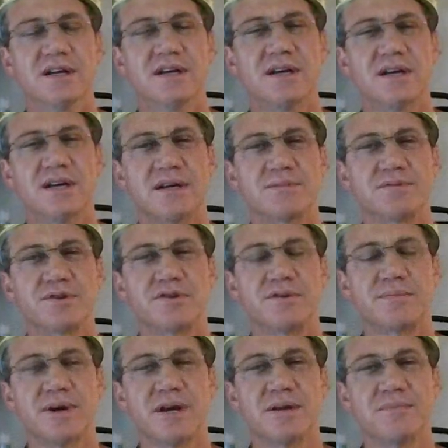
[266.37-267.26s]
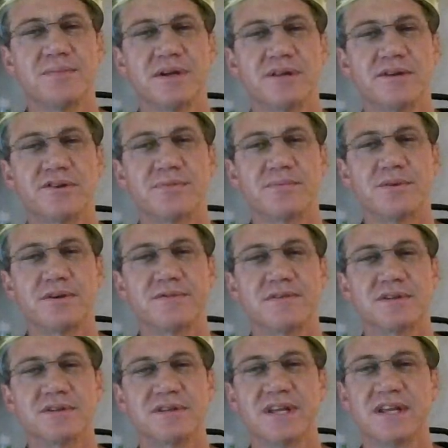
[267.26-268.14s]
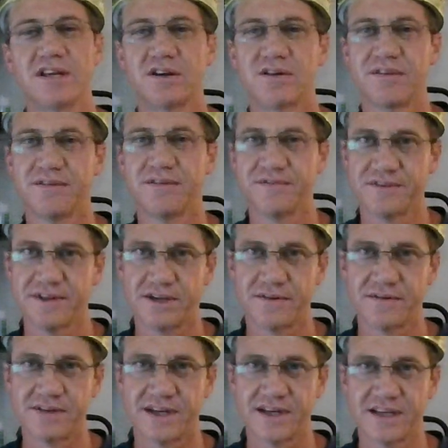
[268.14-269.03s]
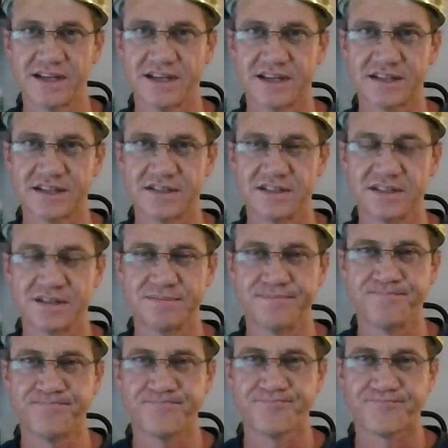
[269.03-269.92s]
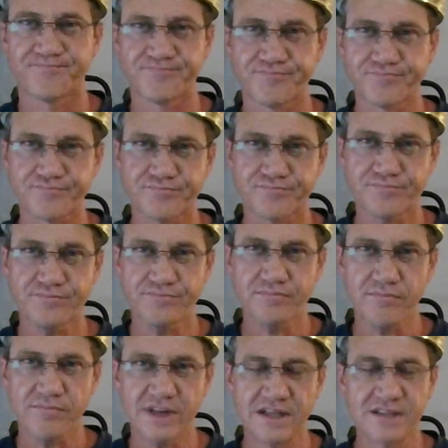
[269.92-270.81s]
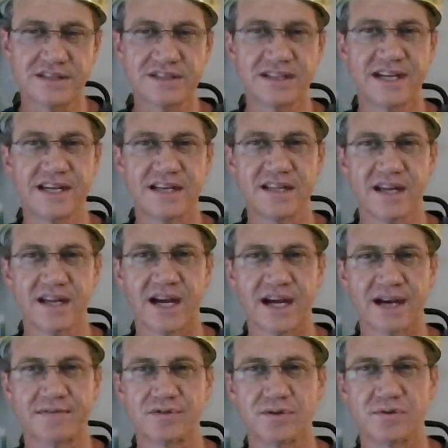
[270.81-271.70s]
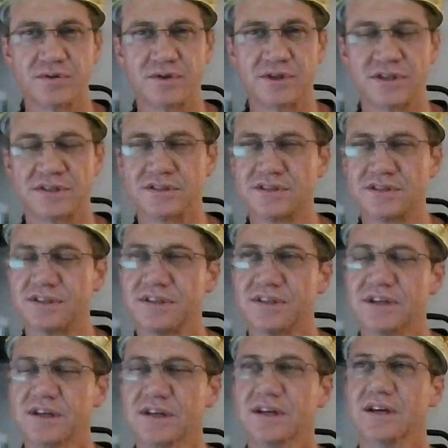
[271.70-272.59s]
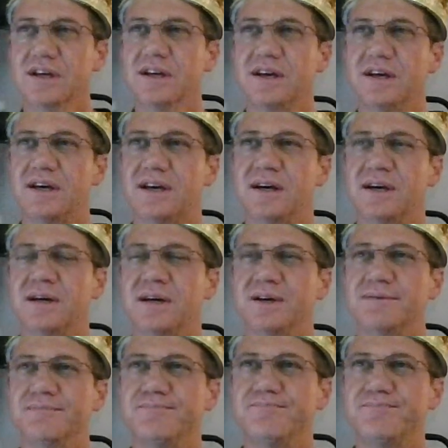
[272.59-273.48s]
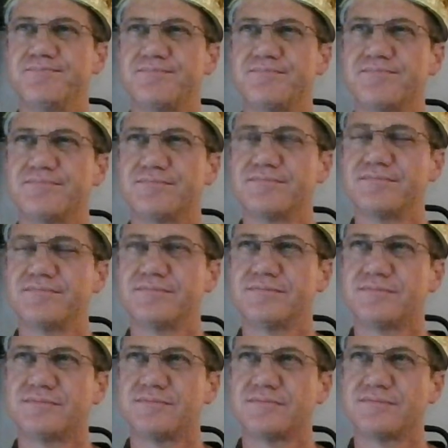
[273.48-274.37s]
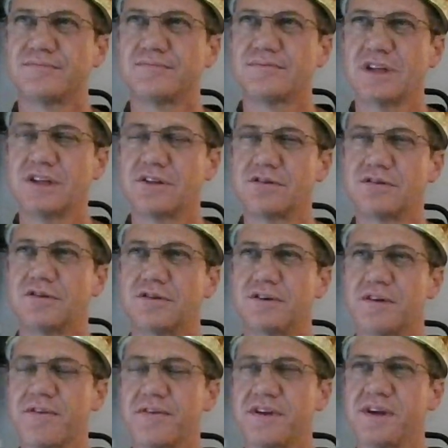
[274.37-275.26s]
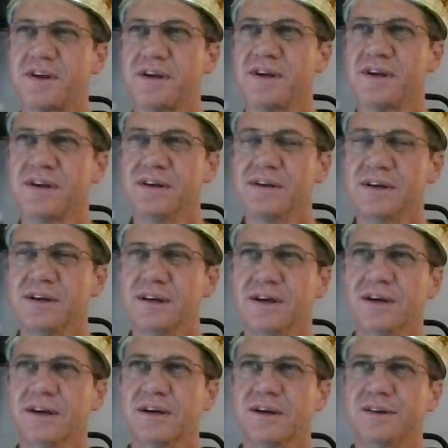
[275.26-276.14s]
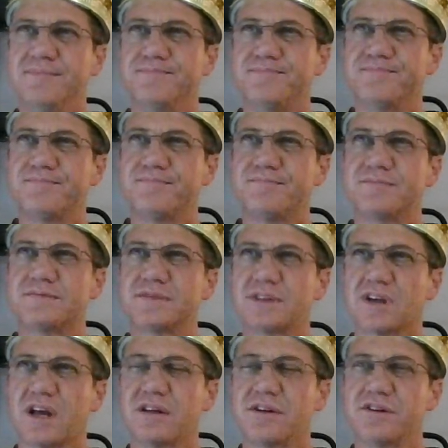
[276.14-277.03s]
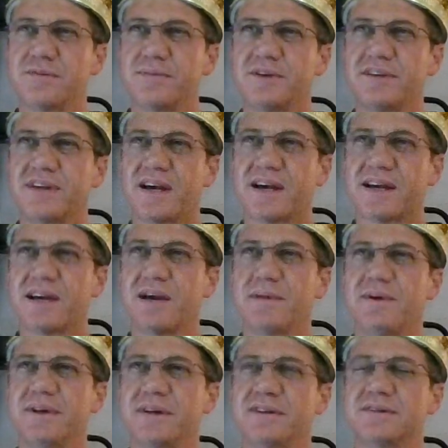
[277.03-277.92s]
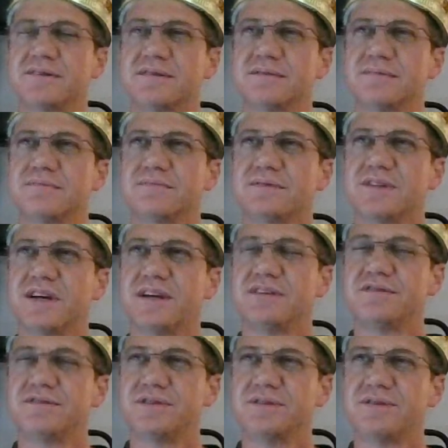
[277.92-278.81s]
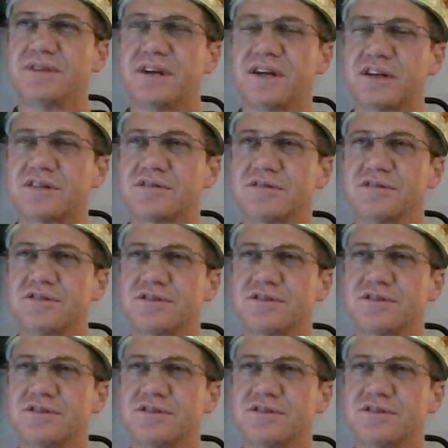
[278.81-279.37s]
Um, so there might be a little bit of a lingering flavor that kicks in slightly afterwards. Um, a little earthy. It's got a little bit of that cheminess taste to it, actually.